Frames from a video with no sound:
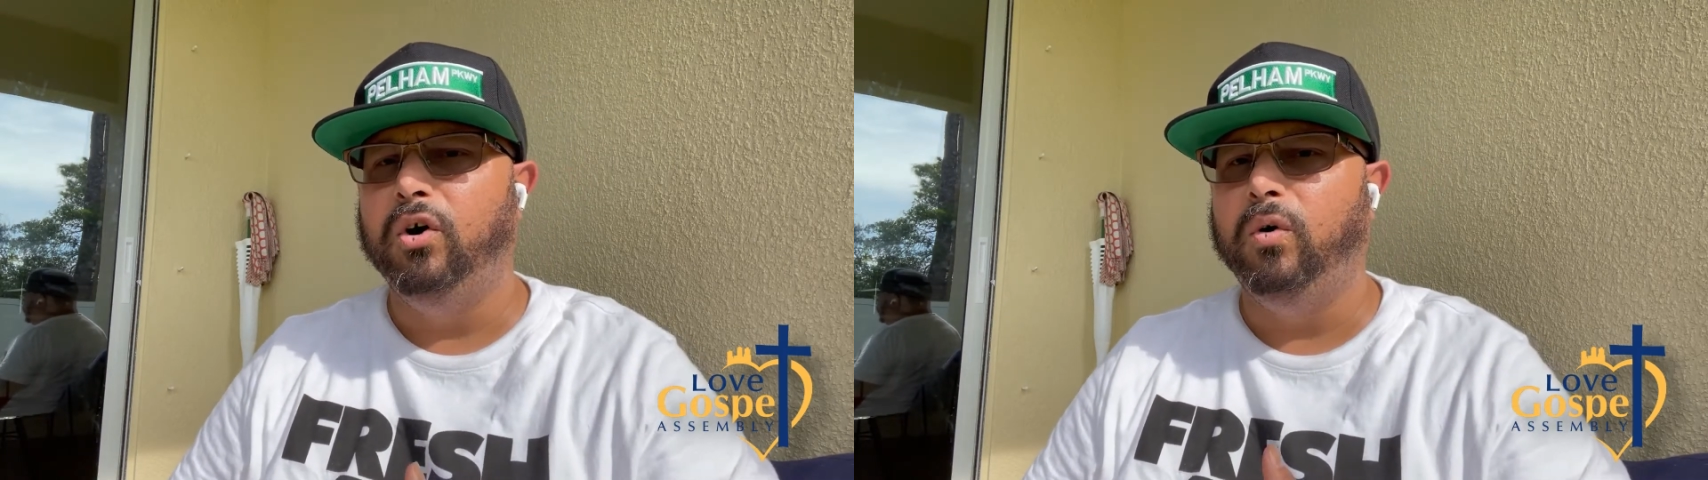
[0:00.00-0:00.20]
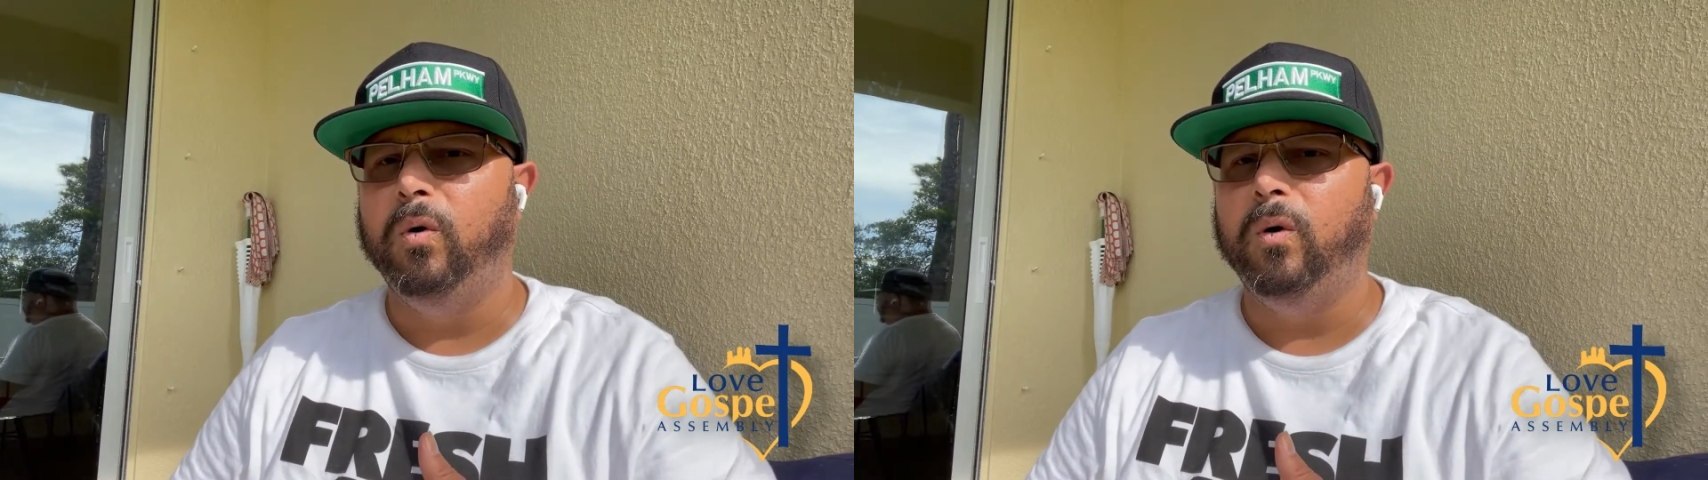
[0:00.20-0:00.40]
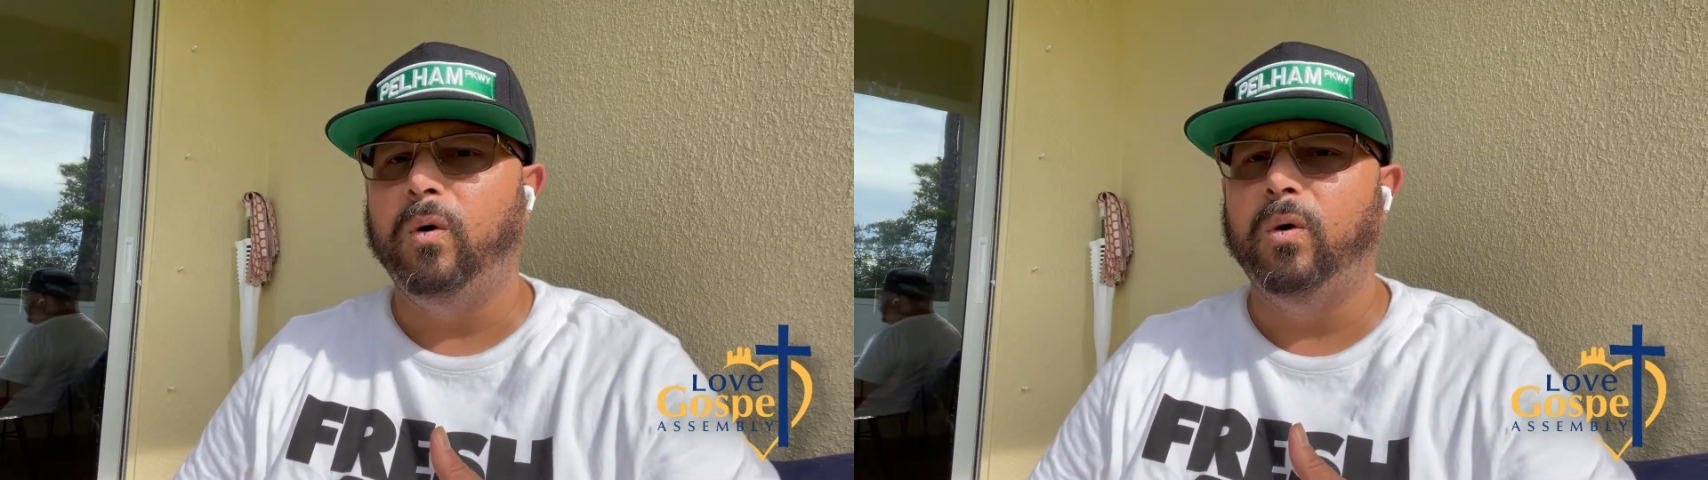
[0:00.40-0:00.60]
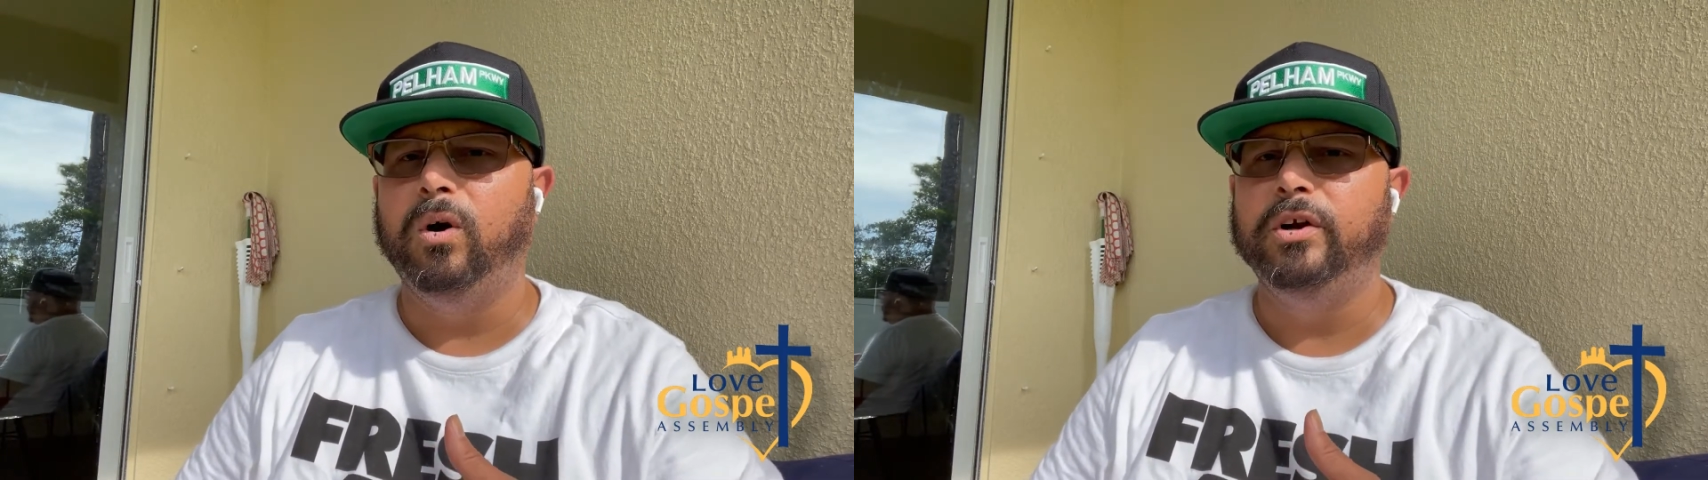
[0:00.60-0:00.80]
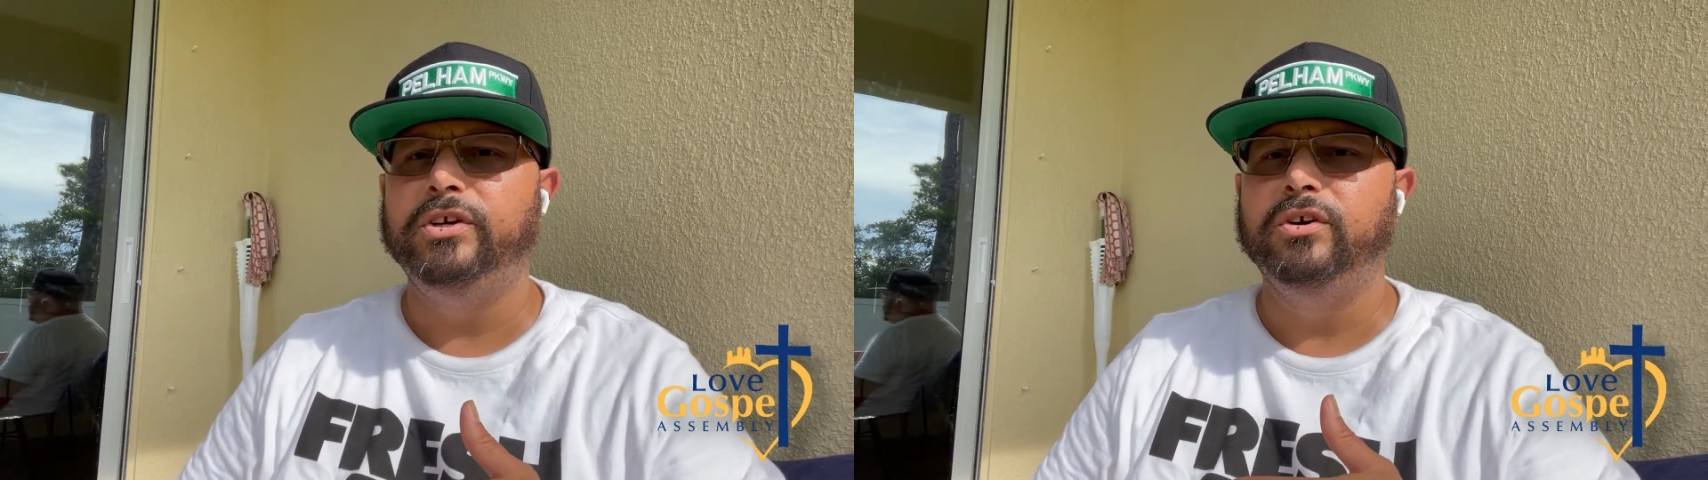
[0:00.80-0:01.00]

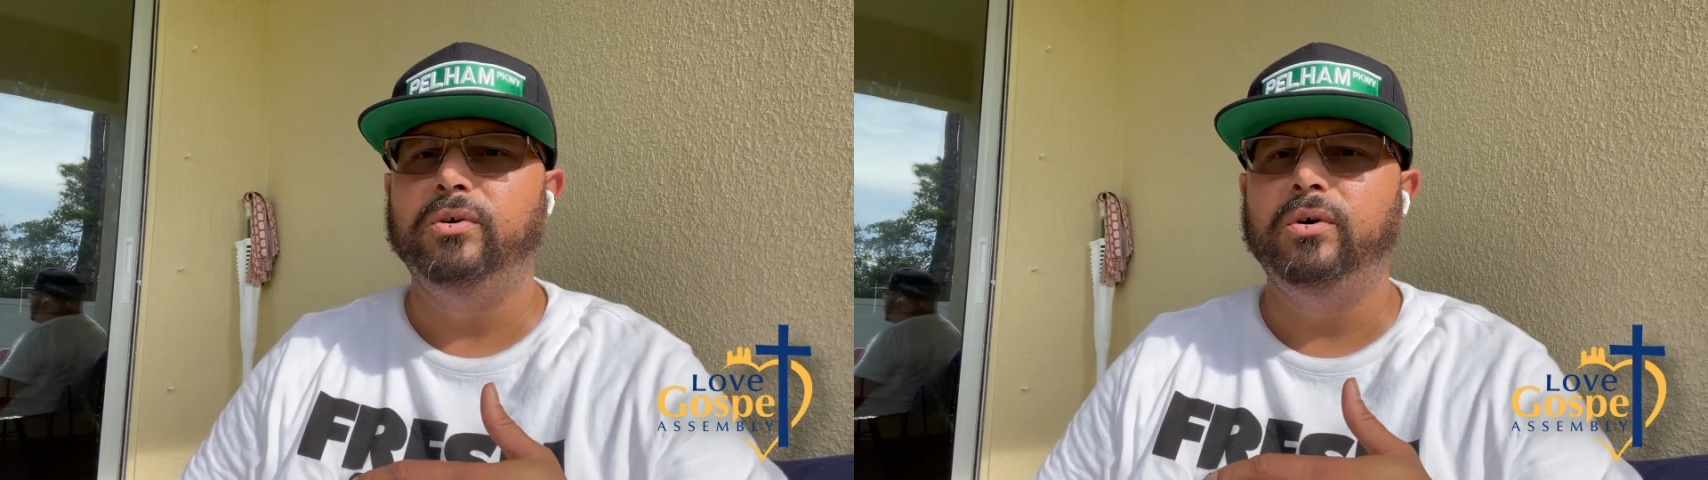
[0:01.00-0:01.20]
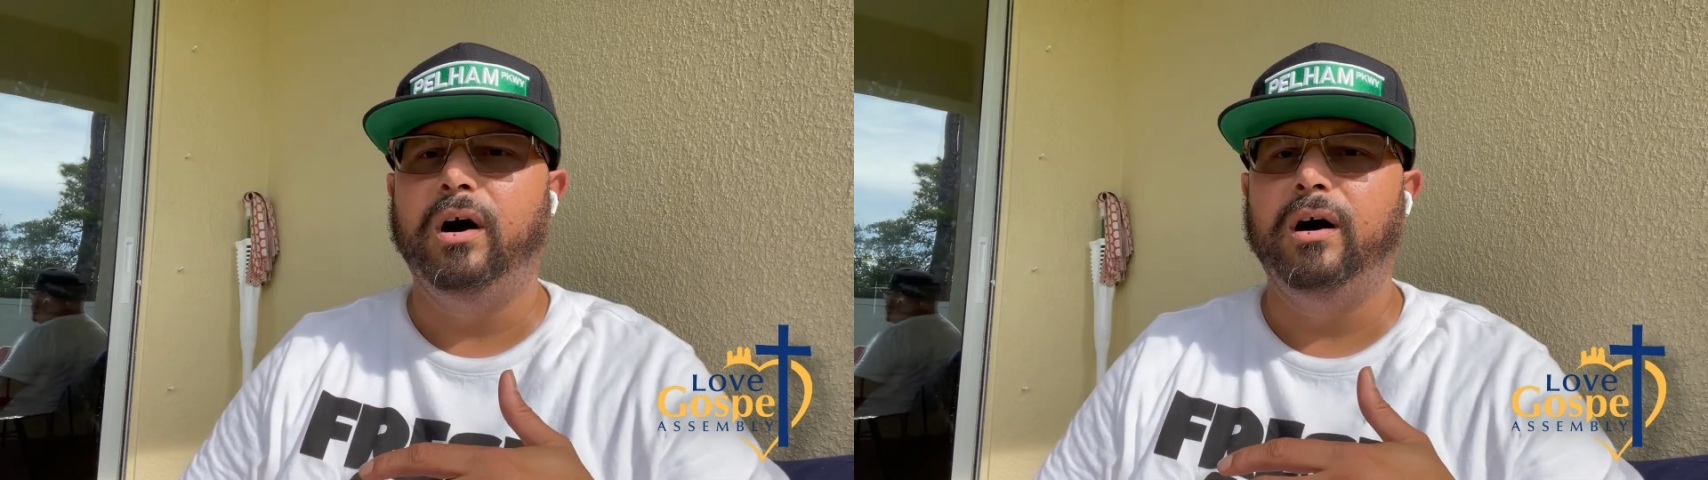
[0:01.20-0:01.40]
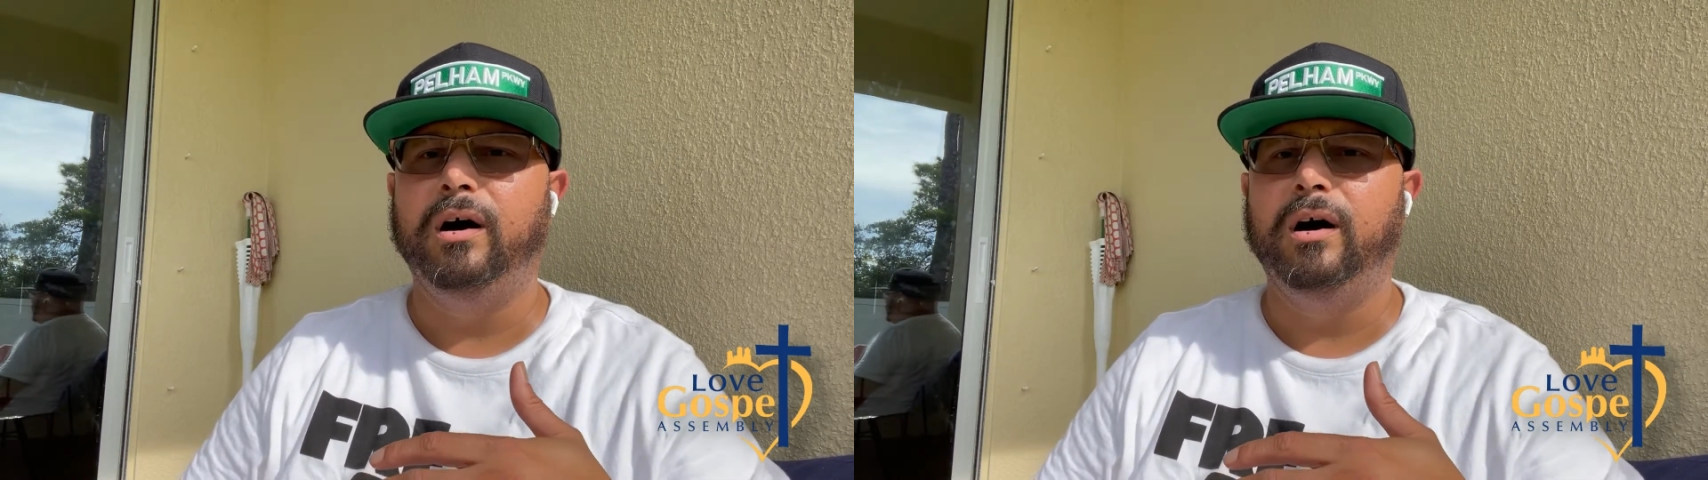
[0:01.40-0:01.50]
or you're